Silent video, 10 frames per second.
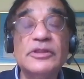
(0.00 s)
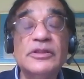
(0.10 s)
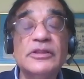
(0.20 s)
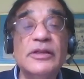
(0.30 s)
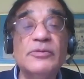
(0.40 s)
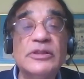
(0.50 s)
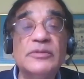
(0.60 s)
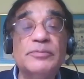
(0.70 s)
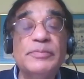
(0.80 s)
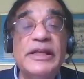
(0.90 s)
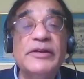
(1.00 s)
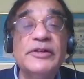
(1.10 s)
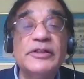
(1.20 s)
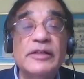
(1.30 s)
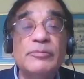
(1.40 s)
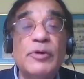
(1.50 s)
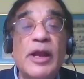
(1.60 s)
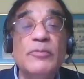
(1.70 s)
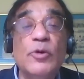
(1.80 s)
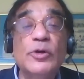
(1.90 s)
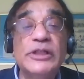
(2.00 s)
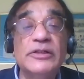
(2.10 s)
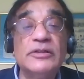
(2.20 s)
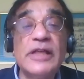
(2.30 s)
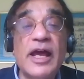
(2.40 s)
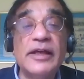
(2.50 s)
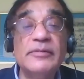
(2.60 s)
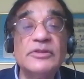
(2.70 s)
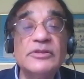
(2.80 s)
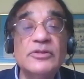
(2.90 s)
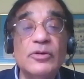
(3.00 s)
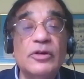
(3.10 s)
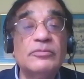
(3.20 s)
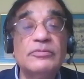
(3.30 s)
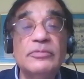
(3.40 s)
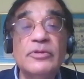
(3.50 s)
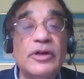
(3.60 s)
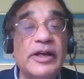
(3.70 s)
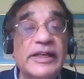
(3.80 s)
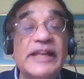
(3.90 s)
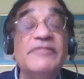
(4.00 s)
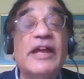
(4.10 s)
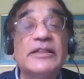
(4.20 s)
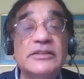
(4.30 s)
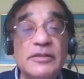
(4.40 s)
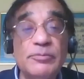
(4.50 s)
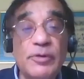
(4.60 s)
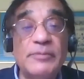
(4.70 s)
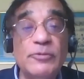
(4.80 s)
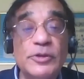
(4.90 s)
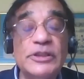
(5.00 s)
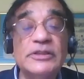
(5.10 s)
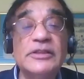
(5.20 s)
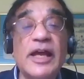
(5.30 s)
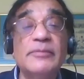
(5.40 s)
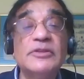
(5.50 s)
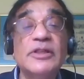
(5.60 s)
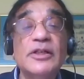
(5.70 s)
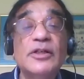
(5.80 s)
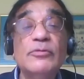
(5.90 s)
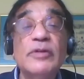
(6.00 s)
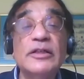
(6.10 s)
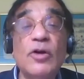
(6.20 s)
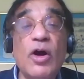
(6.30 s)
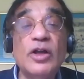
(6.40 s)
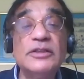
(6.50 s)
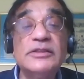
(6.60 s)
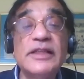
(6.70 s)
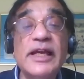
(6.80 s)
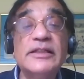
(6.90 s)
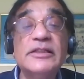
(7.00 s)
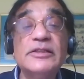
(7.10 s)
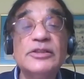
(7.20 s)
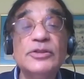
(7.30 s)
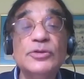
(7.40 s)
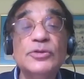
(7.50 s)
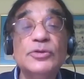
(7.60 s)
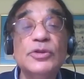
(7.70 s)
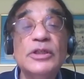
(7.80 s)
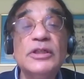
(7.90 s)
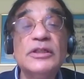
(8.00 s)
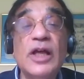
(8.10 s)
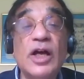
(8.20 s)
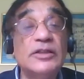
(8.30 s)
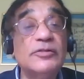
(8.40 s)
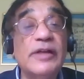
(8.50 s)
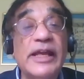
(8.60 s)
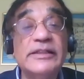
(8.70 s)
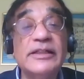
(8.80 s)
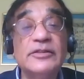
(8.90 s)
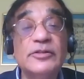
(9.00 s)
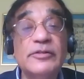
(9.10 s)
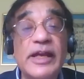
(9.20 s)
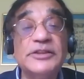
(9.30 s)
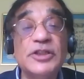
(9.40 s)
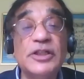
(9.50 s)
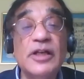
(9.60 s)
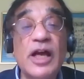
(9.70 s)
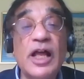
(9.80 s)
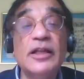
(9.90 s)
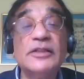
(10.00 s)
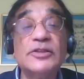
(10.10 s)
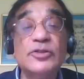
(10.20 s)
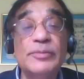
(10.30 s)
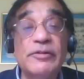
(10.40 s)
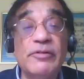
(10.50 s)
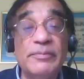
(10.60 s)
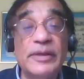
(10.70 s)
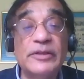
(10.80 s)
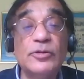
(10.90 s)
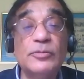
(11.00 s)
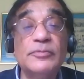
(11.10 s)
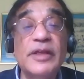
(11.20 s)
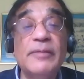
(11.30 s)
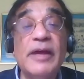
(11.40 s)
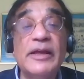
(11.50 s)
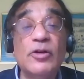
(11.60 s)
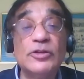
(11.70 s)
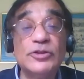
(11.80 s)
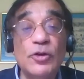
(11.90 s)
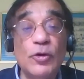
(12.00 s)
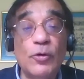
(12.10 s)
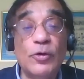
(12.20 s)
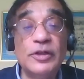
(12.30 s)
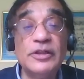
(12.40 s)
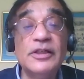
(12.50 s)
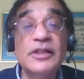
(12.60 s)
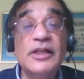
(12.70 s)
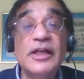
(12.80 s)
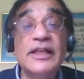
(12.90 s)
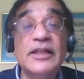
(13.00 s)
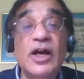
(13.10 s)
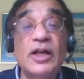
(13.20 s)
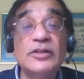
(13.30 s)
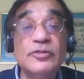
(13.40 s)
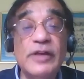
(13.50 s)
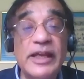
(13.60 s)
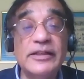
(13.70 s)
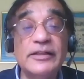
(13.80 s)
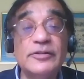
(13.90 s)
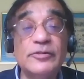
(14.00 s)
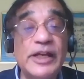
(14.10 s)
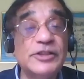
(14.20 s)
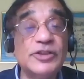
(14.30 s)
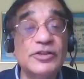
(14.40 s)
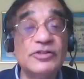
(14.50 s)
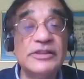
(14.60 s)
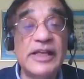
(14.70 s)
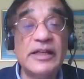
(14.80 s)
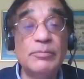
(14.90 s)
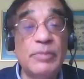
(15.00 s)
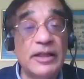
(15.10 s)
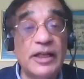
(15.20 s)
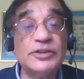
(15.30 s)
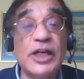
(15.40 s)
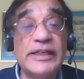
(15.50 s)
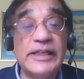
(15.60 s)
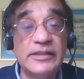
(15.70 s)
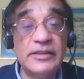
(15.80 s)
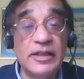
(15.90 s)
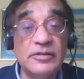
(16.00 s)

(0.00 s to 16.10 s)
there was a period in primordial times, or an event in primordial times, when God said to the uncreated creation, Alastu bi Rabbikum, am I not your Lord? And the uncreated creation said, Bala Shahidna.